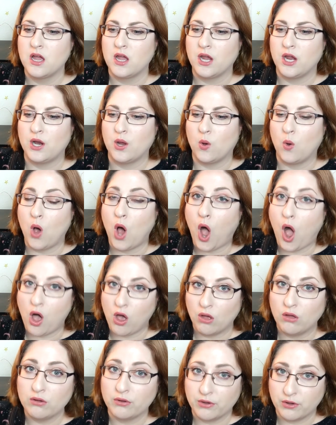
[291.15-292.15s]
you know,
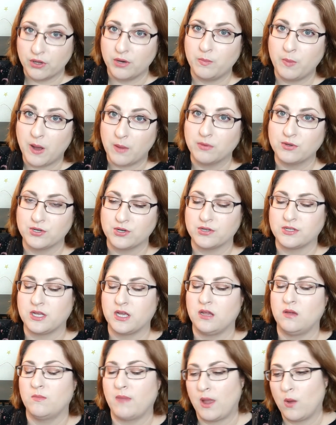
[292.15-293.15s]
all good publishers
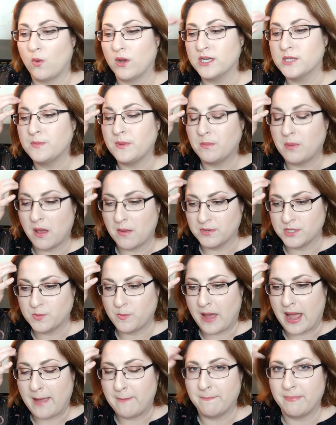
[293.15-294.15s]
that you might want to be published
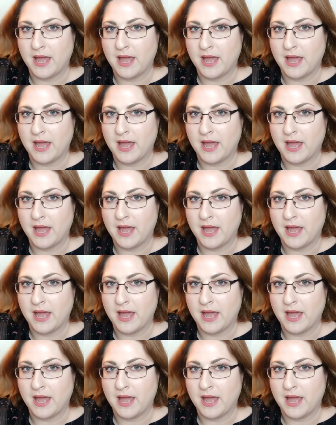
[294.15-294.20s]
by.